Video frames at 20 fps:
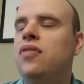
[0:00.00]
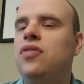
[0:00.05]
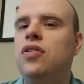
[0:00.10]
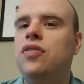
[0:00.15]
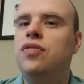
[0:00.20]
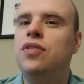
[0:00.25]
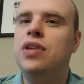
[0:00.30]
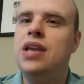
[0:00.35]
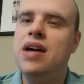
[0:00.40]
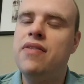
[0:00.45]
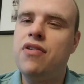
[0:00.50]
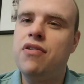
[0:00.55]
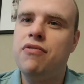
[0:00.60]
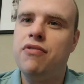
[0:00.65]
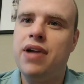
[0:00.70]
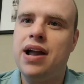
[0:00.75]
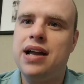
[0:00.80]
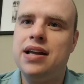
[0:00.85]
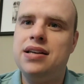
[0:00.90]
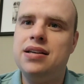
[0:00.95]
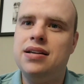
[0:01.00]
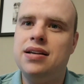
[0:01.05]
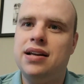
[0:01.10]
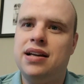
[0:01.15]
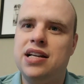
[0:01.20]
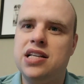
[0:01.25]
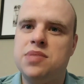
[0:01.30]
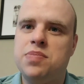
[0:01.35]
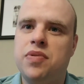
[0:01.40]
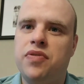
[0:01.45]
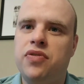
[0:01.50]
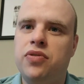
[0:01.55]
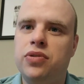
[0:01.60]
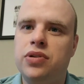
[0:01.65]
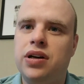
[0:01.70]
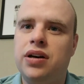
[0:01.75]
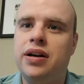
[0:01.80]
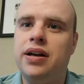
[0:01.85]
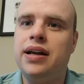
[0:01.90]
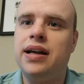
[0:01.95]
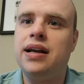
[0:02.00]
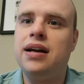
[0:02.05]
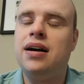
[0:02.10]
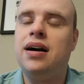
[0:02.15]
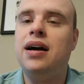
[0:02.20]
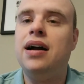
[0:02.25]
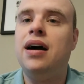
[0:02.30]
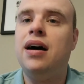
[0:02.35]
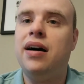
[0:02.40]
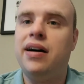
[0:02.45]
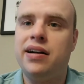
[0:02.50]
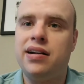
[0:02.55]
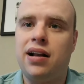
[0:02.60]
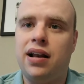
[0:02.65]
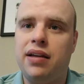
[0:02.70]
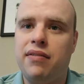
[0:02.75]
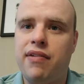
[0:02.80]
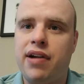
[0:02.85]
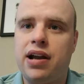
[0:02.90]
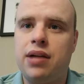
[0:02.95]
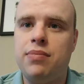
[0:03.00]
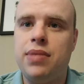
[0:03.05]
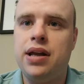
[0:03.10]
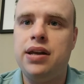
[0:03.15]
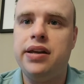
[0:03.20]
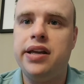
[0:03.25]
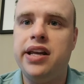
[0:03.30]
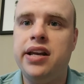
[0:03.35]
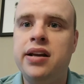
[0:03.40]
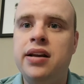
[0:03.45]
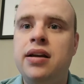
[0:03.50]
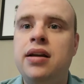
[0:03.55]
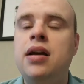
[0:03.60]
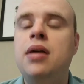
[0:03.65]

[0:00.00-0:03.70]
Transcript: If you've never read A Kiss Before Dying, I heartily recommend it,